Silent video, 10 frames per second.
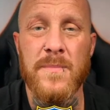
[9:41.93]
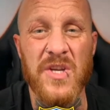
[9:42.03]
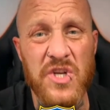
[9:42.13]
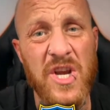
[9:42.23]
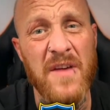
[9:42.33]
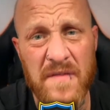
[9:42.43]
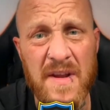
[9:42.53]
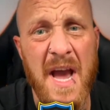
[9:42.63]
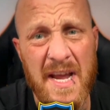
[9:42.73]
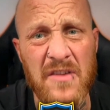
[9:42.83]
beat
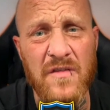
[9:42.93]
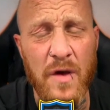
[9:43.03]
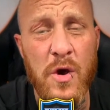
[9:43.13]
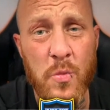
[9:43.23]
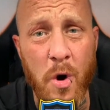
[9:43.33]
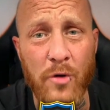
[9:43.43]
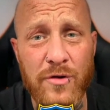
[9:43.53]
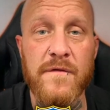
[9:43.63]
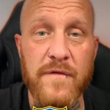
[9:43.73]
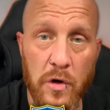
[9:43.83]
Sheffield United
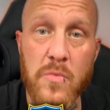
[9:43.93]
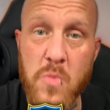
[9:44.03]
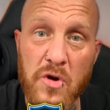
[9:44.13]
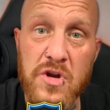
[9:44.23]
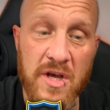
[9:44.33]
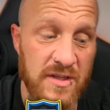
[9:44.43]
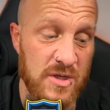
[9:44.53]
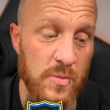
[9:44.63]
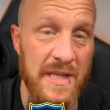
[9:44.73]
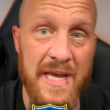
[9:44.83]
2-1, Fulham 1-0
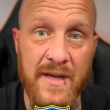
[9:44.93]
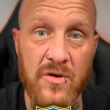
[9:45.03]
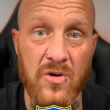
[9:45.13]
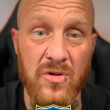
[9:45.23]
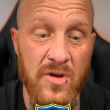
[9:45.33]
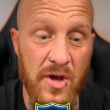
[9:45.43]
to a late goal,